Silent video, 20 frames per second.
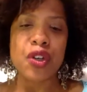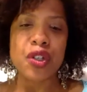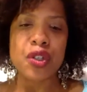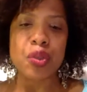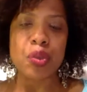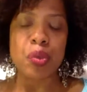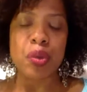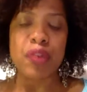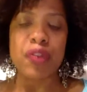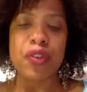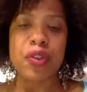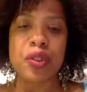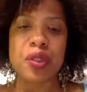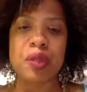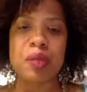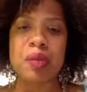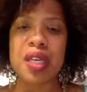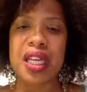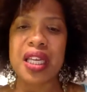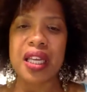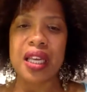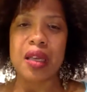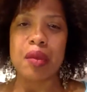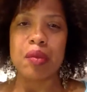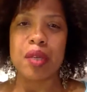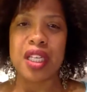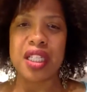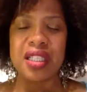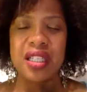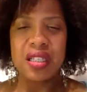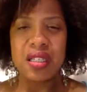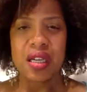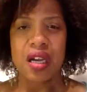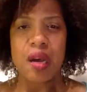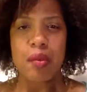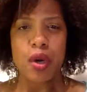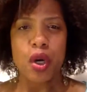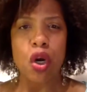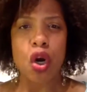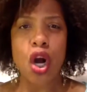we first meet him, he didn't come
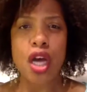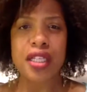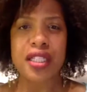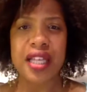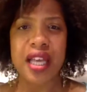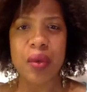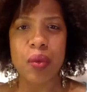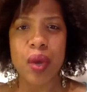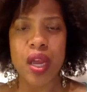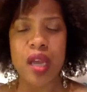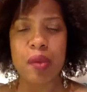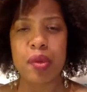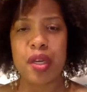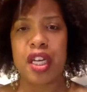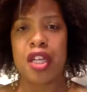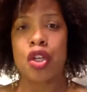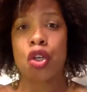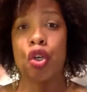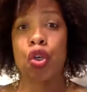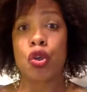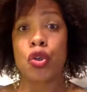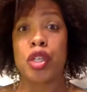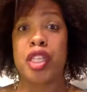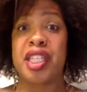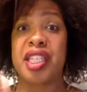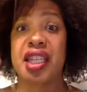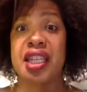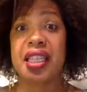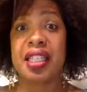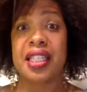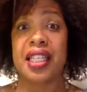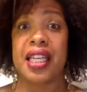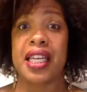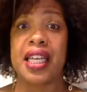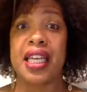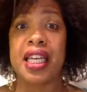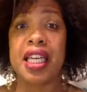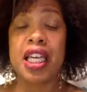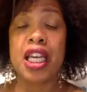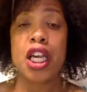across that way, but
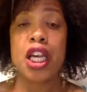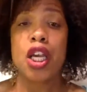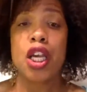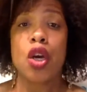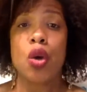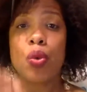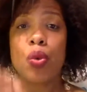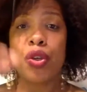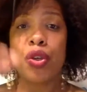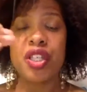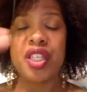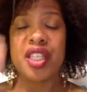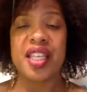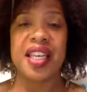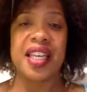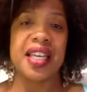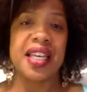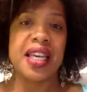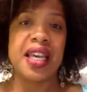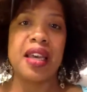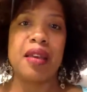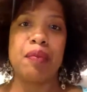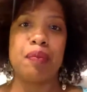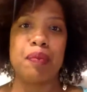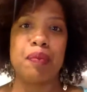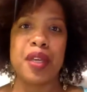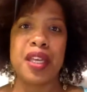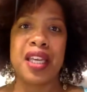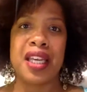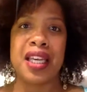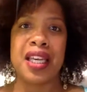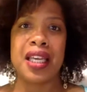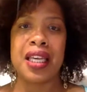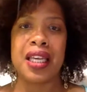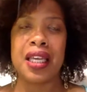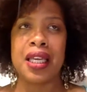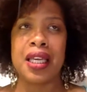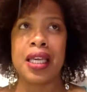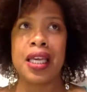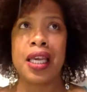increasingly we're seeing him
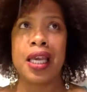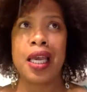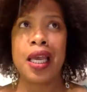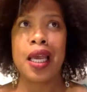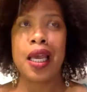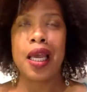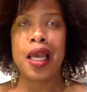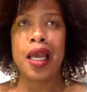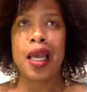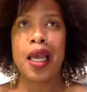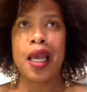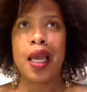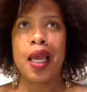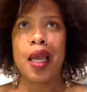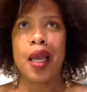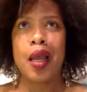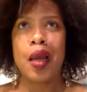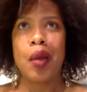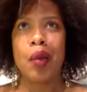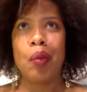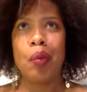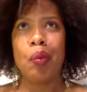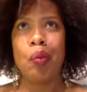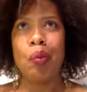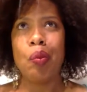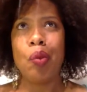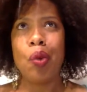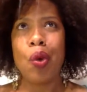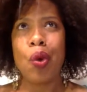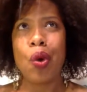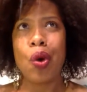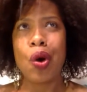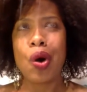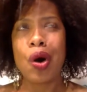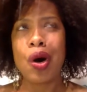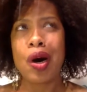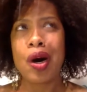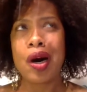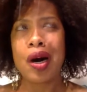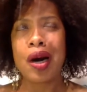be
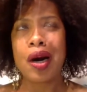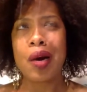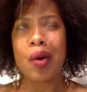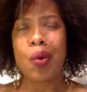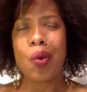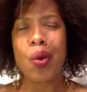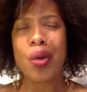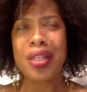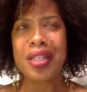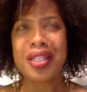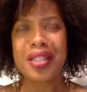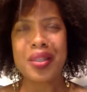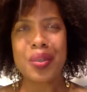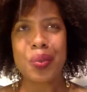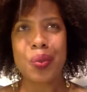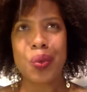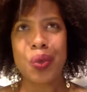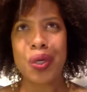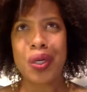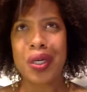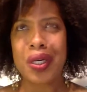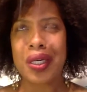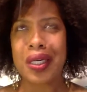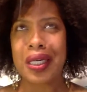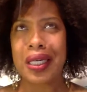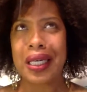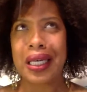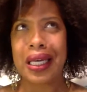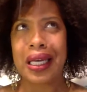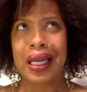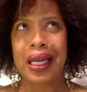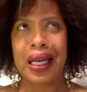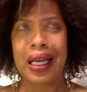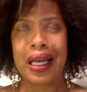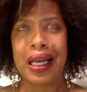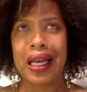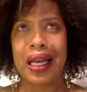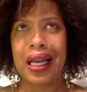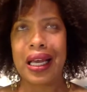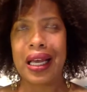more, what's the word?
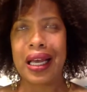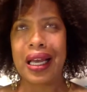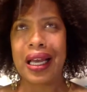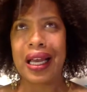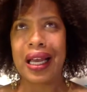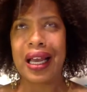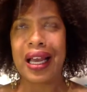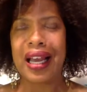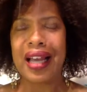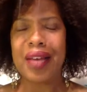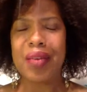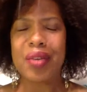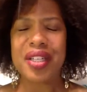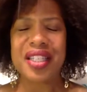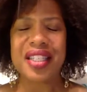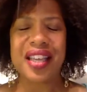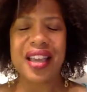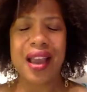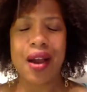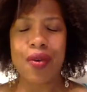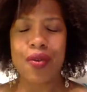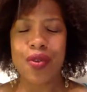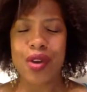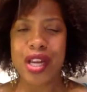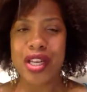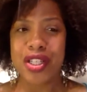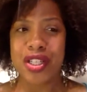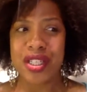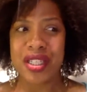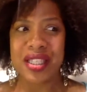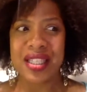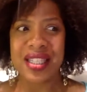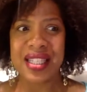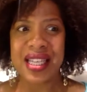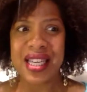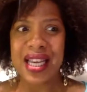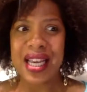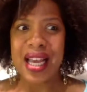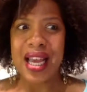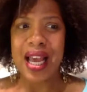I don't want to say outrageous.
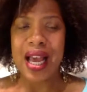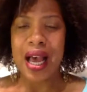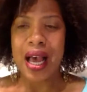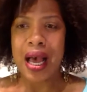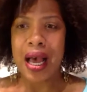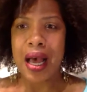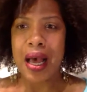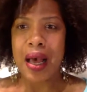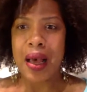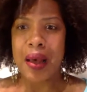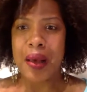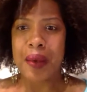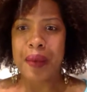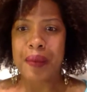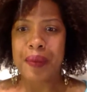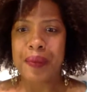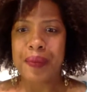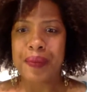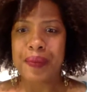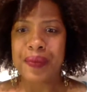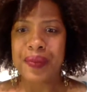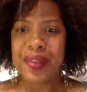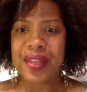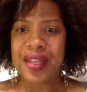More